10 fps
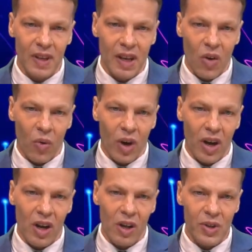
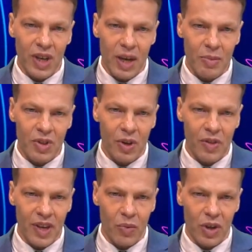Well, same sort of
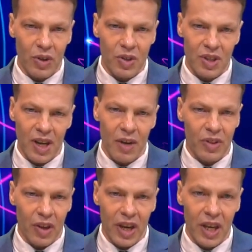thing. We could start with
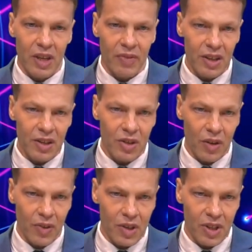either vector. So if
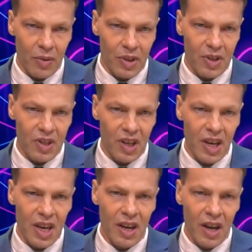I start with
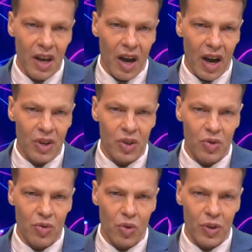C, I just
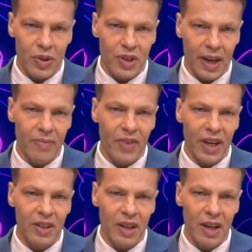draw the same
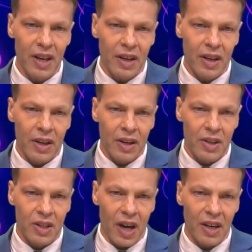vector
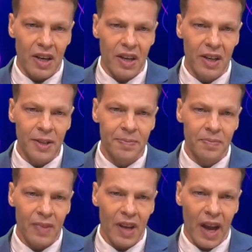starting here,
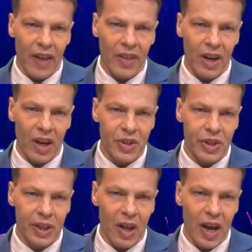and then I
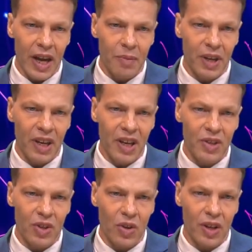slide B
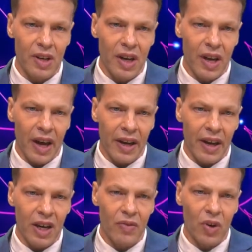so that, again,
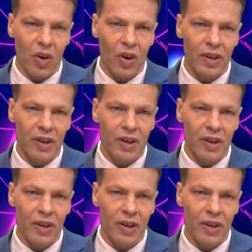I've gone